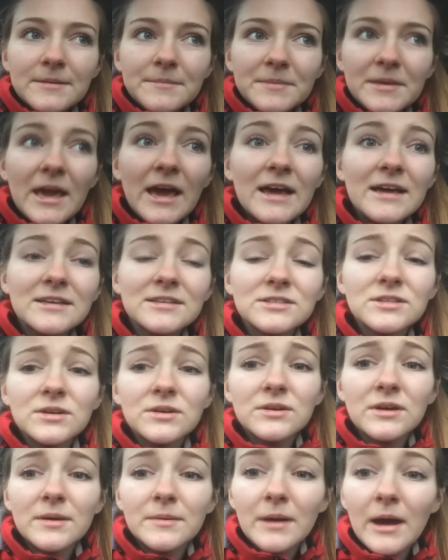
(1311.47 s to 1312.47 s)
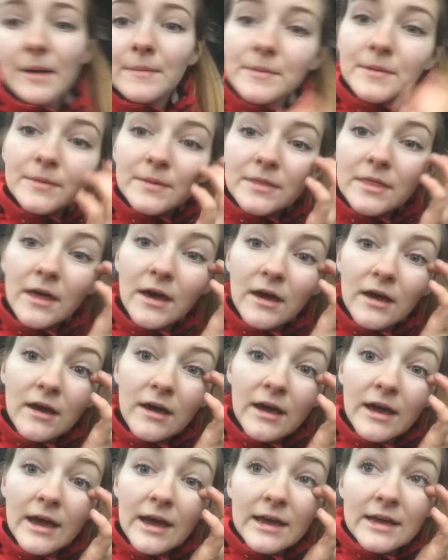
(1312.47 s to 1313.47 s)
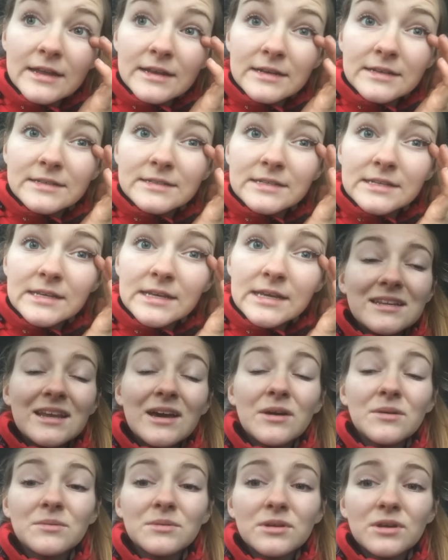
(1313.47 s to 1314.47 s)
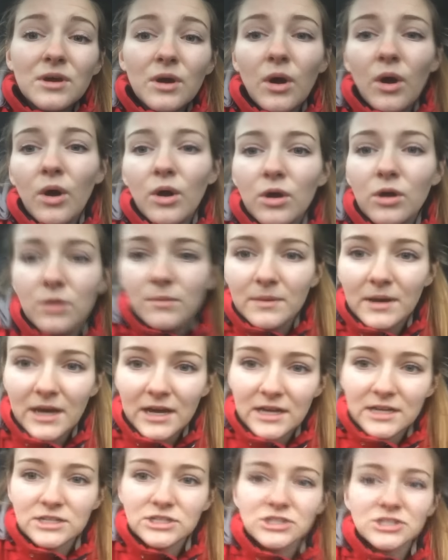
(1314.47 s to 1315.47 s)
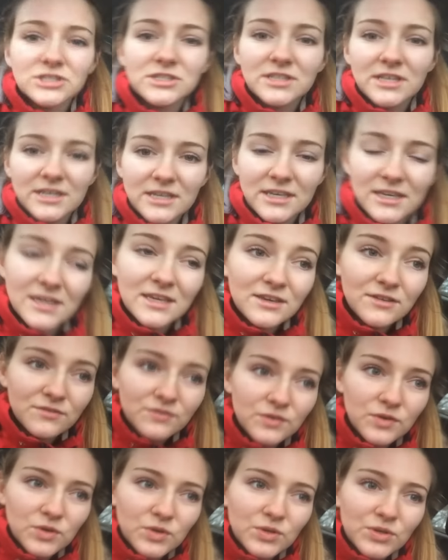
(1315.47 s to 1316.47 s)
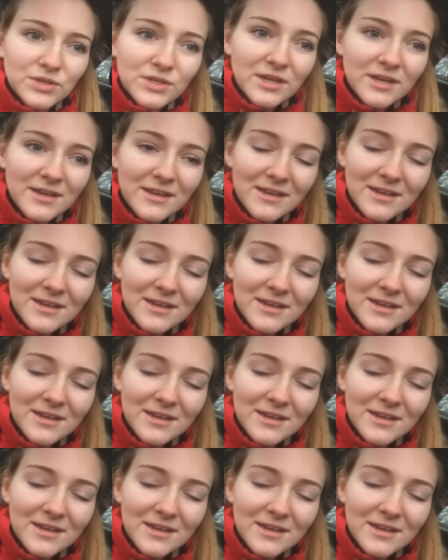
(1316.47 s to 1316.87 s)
But yeah, so I'm happy with her, and now I'm gonna go home and just like eat food.